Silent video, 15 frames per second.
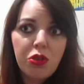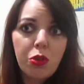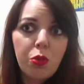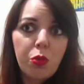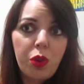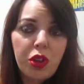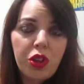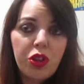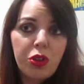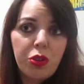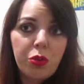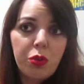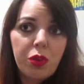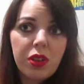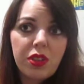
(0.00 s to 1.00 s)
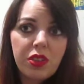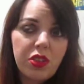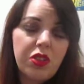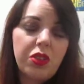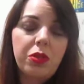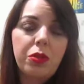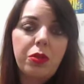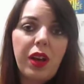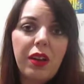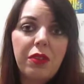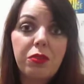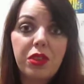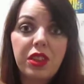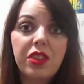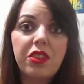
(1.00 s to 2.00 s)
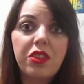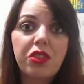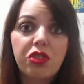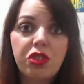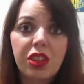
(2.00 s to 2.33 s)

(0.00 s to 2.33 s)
Do what you want to do and research